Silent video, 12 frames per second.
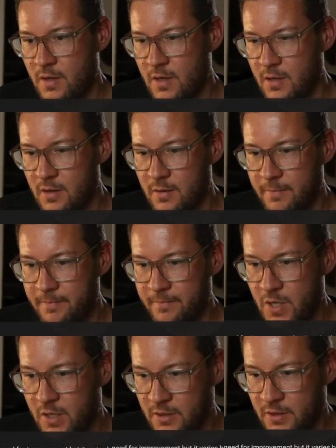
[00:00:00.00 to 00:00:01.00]

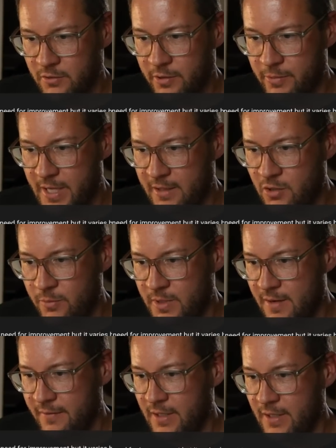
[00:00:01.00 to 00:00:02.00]
Don't agree with that. Humans have
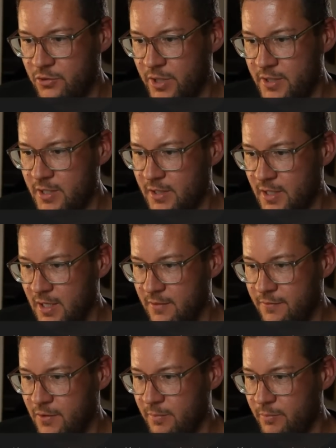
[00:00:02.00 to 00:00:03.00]
an intrinsic need
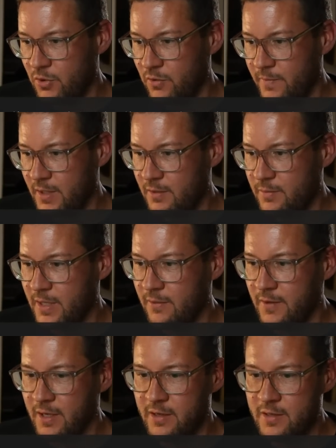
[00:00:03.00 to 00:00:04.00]
for improvement, but it
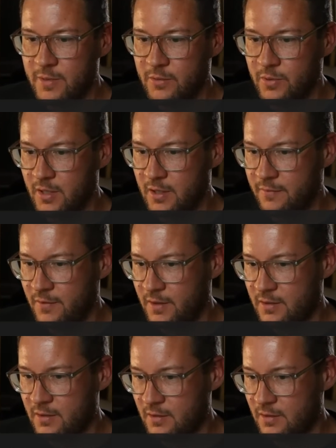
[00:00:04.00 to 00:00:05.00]
varies between different
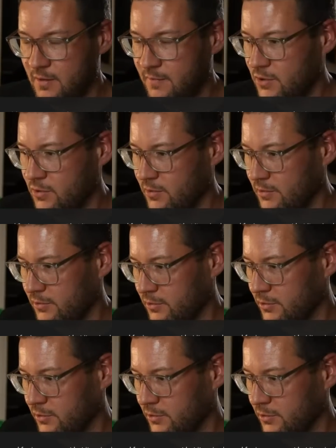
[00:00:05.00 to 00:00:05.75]
individuals.